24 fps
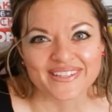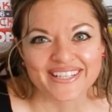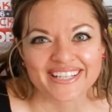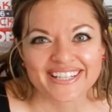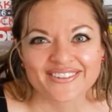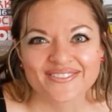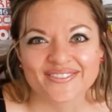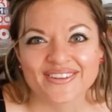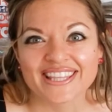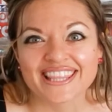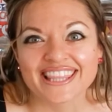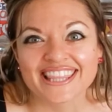
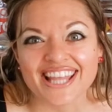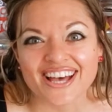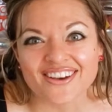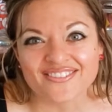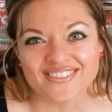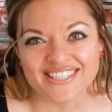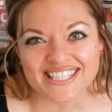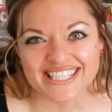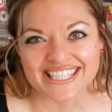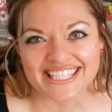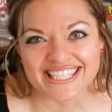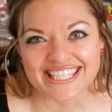We'd love to
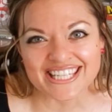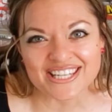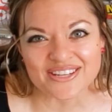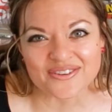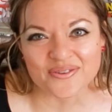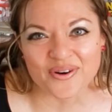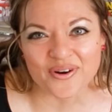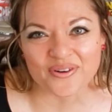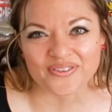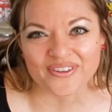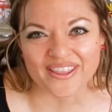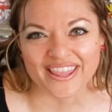see you
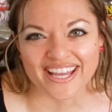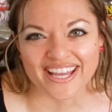over